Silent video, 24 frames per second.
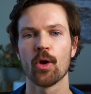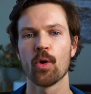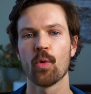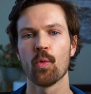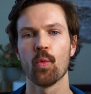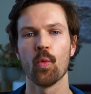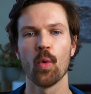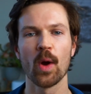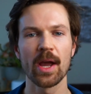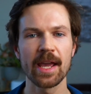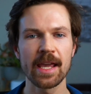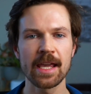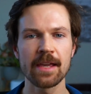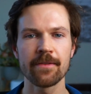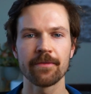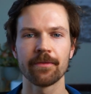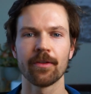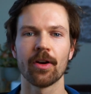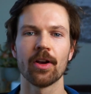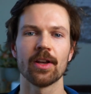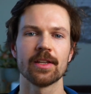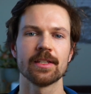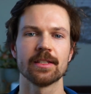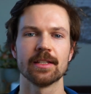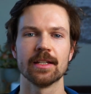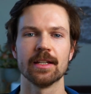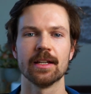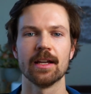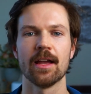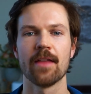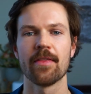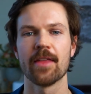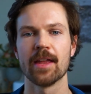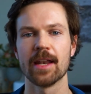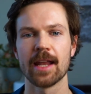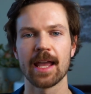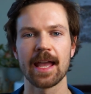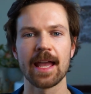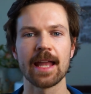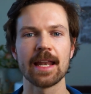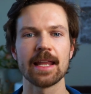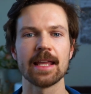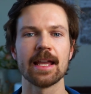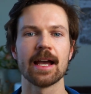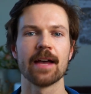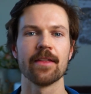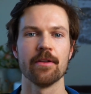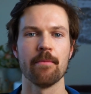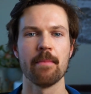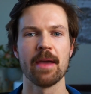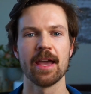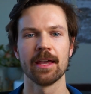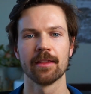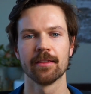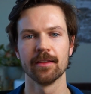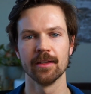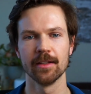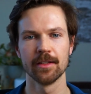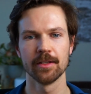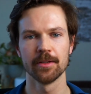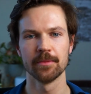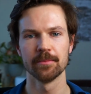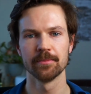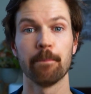way faster than any other method.